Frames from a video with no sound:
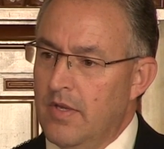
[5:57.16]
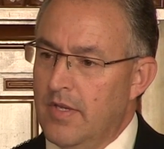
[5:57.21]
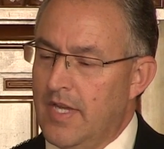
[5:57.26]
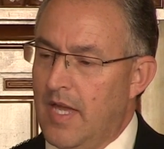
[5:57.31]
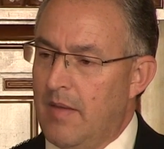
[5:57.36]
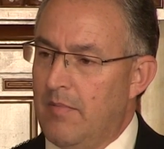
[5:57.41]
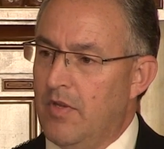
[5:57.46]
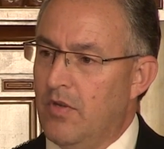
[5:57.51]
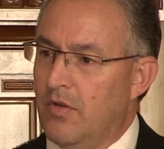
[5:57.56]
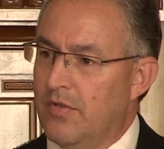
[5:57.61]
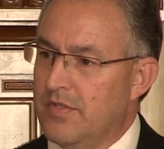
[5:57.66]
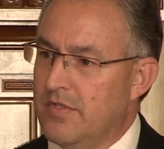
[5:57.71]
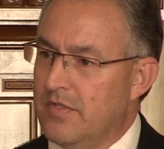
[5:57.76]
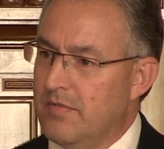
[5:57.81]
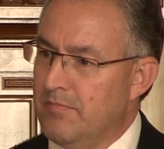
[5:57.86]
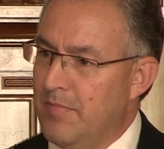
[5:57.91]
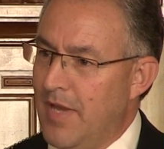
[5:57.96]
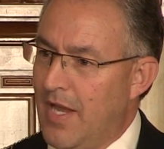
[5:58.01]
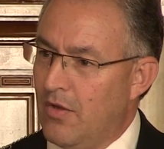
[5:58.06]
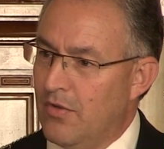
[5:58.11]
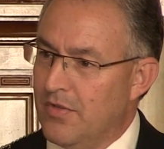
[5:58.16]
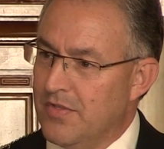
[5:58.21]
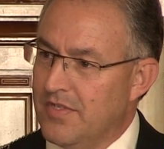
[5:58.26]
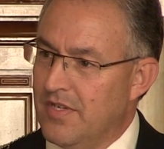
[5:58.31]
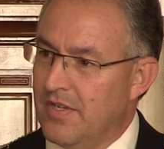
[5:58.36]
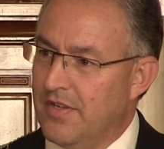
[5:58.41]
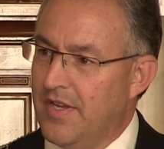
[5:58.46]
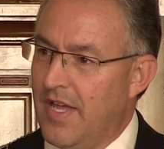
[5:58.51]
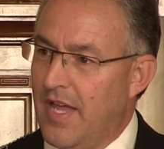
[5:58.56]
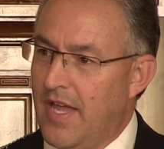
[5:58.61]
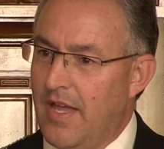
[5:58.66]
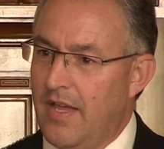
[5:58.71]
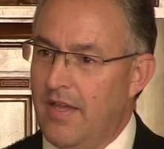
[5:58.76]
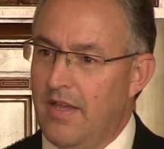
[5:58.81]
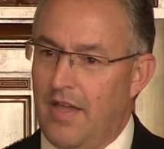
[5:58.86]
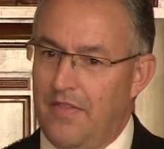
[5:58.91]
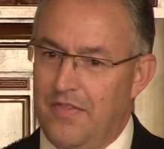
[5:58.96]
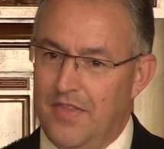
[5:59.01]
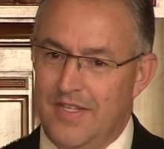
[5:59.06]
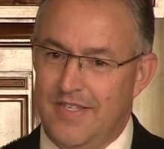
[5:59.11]
coming back on
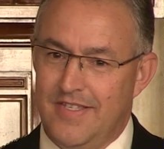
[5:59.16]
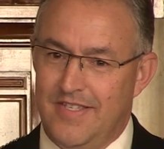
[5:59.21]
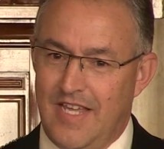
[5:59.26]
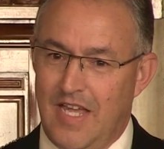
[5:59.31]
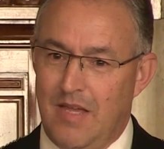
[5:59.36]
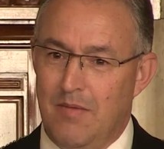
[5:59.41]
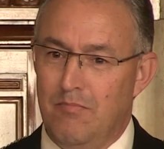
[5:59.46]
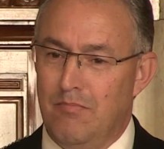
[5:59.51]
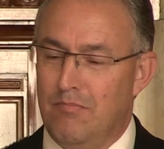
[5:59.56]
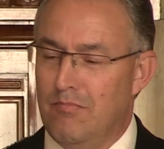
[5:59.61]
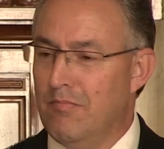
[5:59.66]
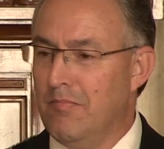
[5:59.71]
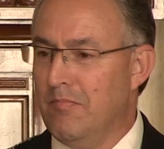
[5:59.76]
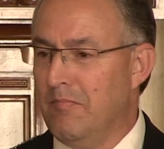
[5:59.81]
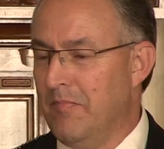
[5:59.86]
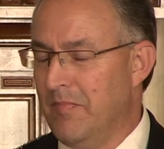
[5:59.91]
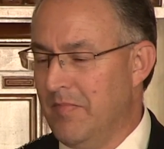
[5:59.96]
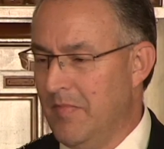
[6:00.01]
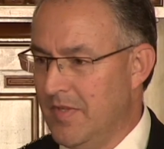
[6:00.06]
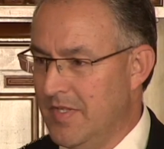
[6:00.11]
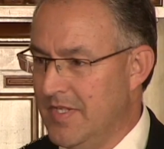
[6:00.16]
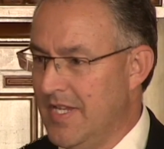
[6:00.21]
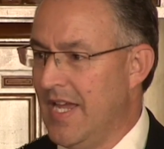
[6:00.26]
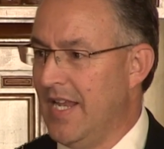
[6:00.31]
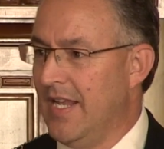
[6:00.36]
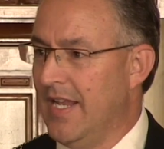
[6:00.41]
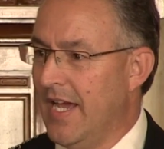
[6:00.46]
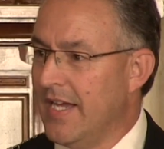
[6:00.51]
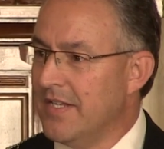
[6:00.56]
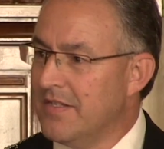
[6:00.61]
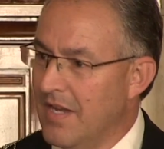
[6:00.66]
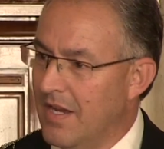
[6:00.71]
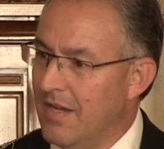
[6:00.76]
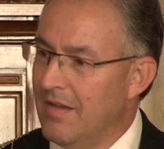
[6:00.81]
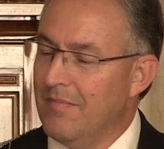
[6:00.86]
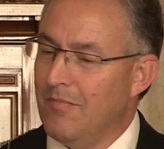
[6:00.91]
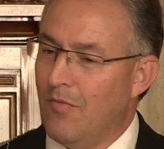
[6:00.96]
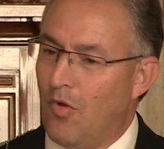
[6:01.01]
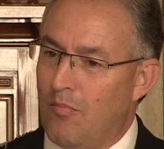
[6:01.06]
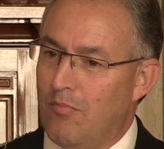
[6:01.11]
Sunday, and the same day
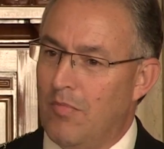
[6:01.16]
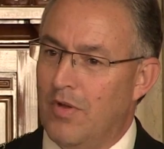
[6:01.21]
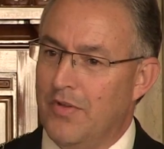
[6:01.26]
later, on